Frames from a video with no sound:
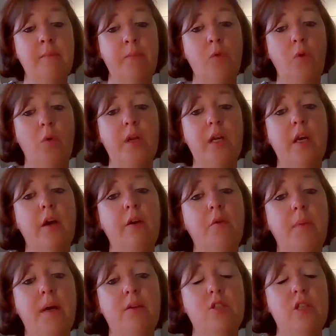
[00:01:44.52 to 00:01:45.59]
what we know
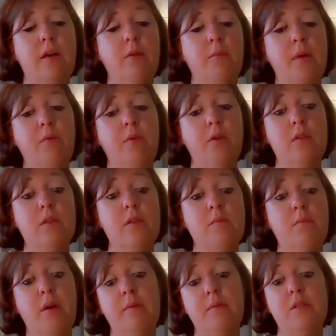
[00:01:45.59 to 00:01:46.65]
about GLP-1s, and
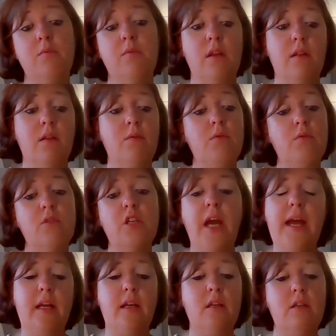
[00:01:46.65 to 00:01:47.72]
perhaps something that will
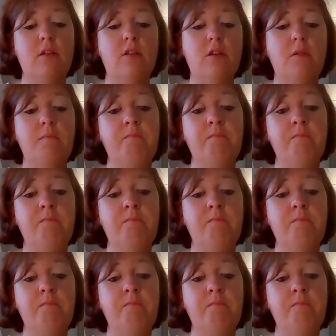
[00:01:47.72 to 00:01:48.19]
change